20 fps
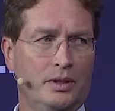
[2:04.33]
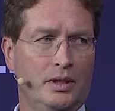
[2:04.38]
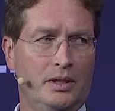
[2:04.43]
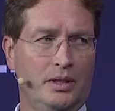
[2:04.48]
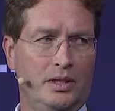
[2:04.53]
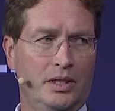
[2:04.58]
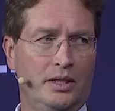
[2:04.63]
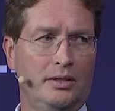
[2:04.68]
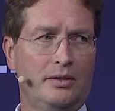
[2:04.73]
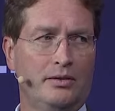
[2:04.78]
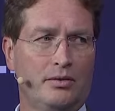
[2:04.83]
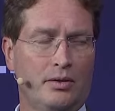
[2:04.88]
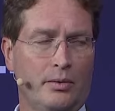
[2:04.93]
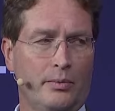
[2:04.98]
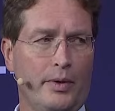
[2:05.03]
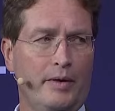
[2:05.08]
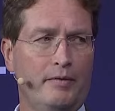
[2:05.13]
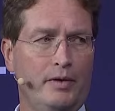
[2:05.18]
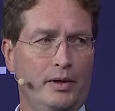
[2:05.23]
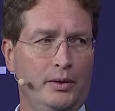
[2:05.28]
and
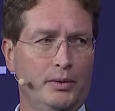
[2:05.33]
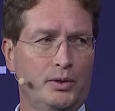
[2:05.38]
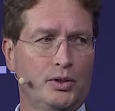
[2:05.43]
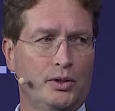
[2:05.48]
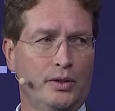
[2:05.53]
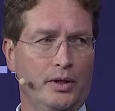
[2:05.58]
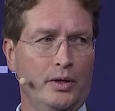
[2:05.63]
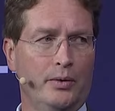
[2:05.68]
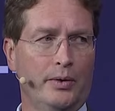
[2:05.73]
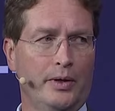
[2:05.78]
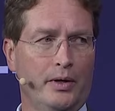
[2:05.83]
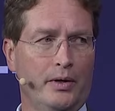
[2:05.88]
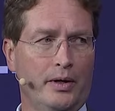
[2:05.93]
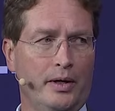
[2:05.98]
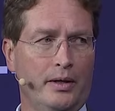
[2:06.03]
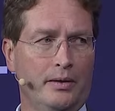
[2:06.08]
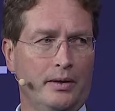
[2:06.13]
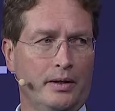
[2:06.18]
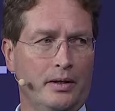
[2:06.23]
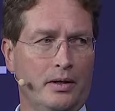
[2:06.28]
digital revolution going
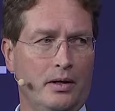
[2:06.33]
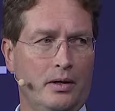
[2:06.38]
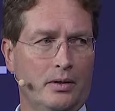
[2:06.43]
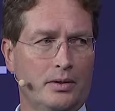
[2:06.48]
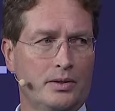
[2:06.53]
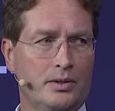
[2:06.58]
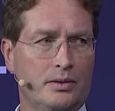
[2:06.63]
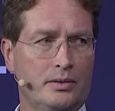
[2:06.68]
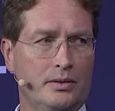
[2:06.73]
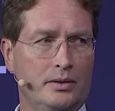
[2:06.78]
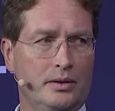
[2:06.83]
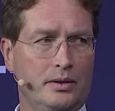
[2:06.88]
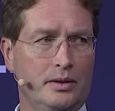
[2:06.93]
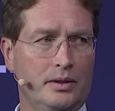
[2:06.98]
on in the cars.